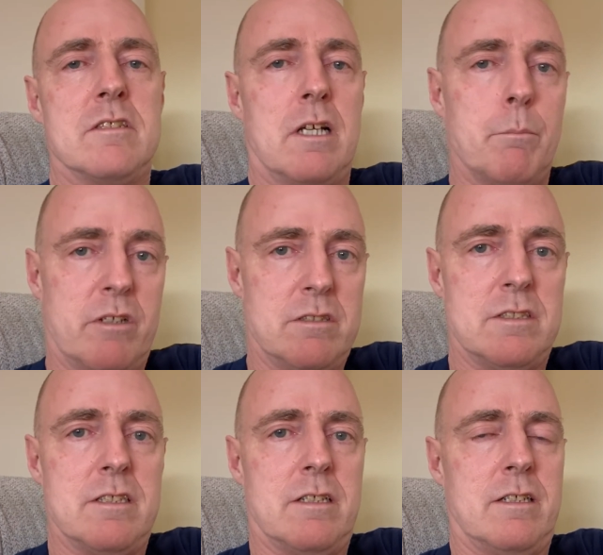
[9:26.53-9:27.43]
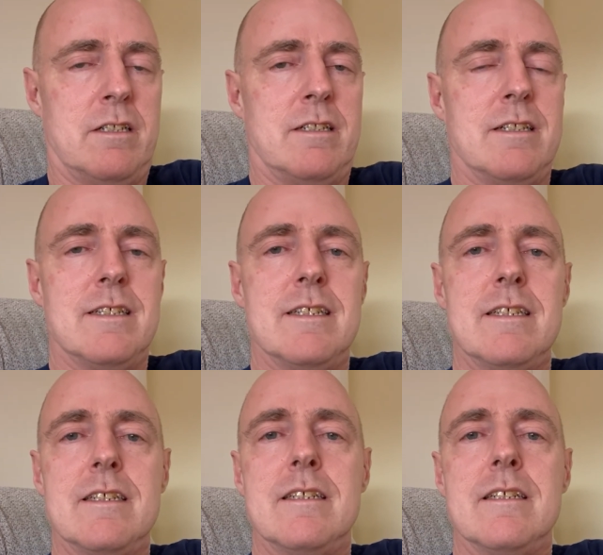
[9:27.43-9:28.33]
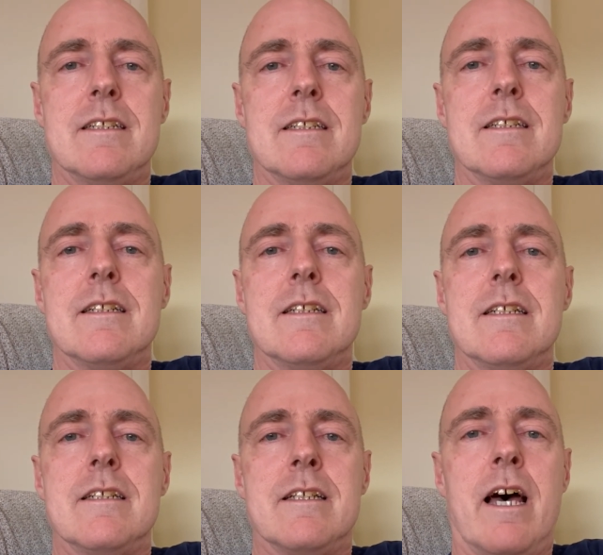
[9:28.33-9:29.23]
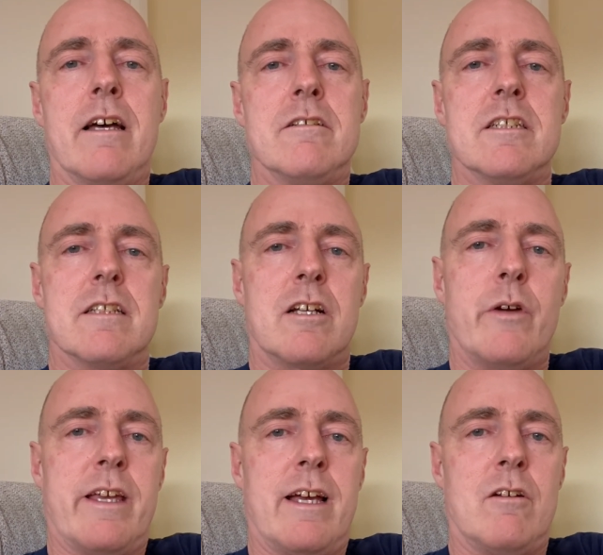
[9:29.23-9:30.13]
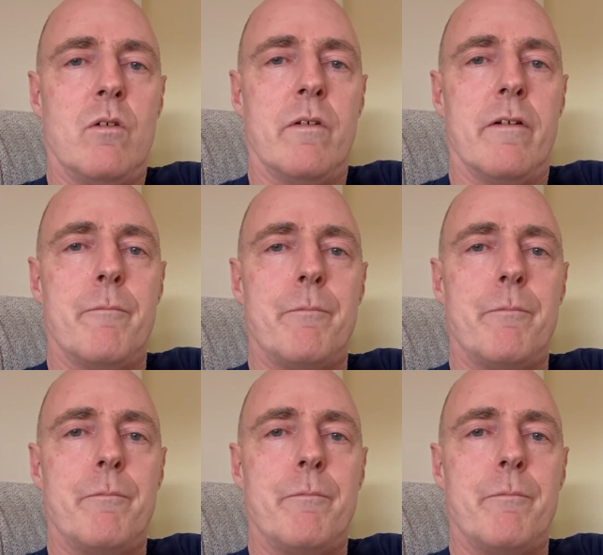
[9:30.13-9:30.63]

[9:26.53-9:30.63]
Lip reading: as I'm concerned. So just a quick add-on